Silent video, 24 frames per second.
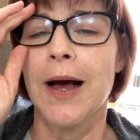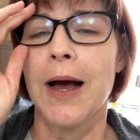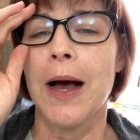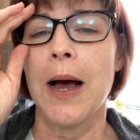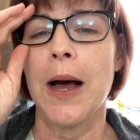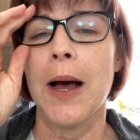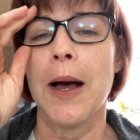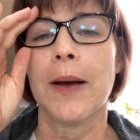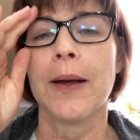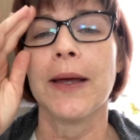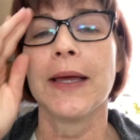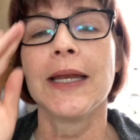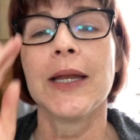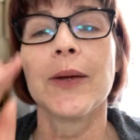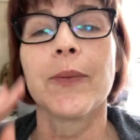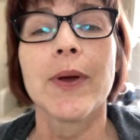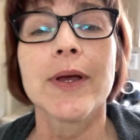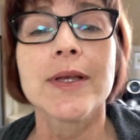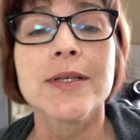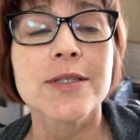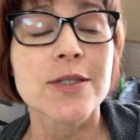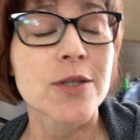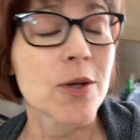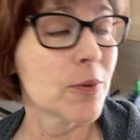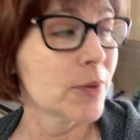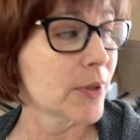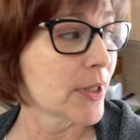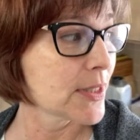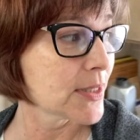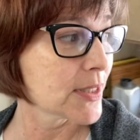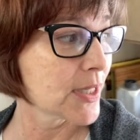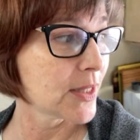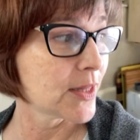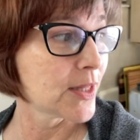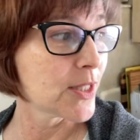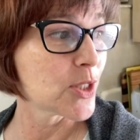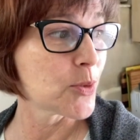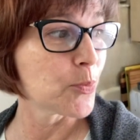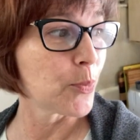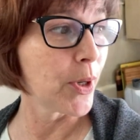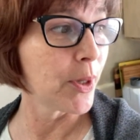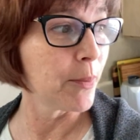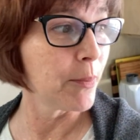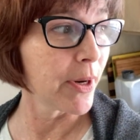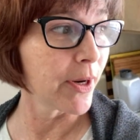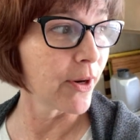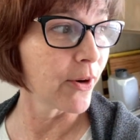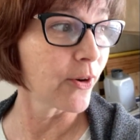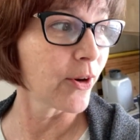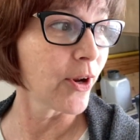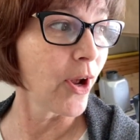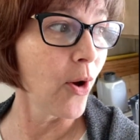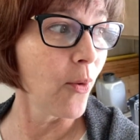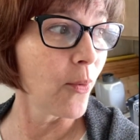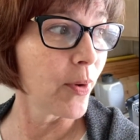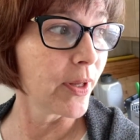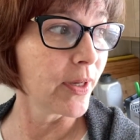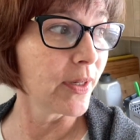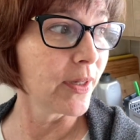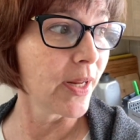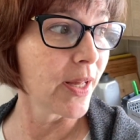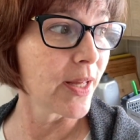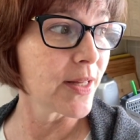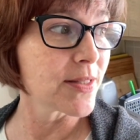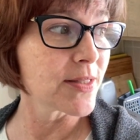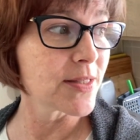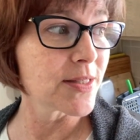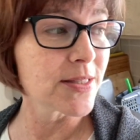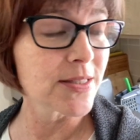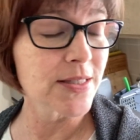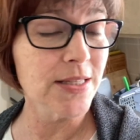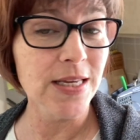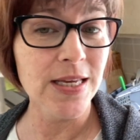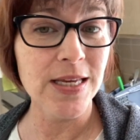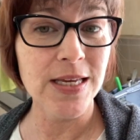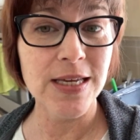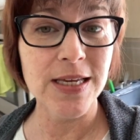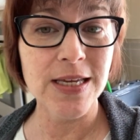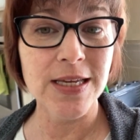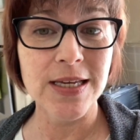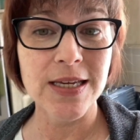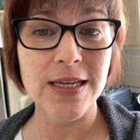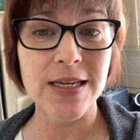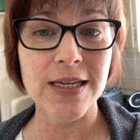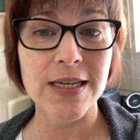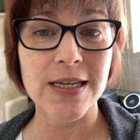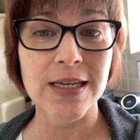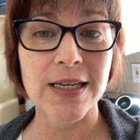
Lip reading: Anyways, so let's get this bread maker going and see